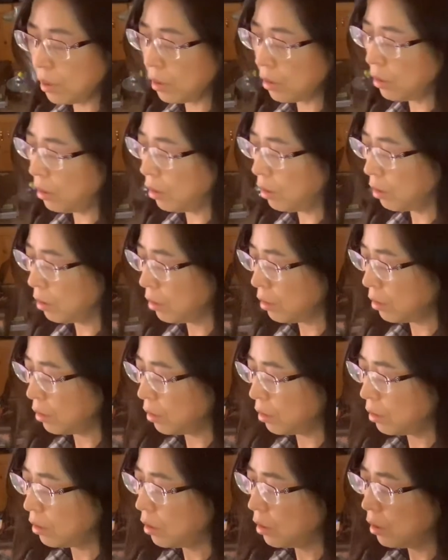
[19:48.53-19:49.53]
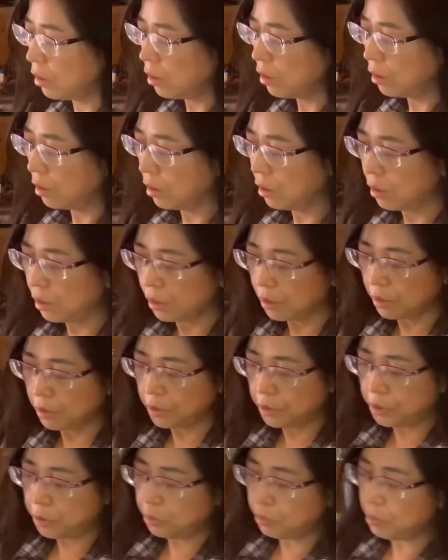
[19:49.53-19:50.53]
on the
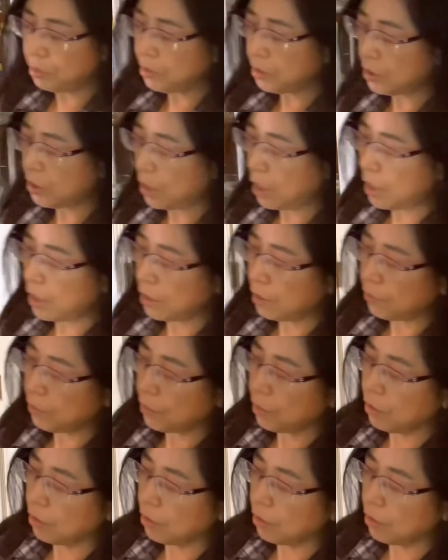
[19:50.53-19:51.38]
interior side of the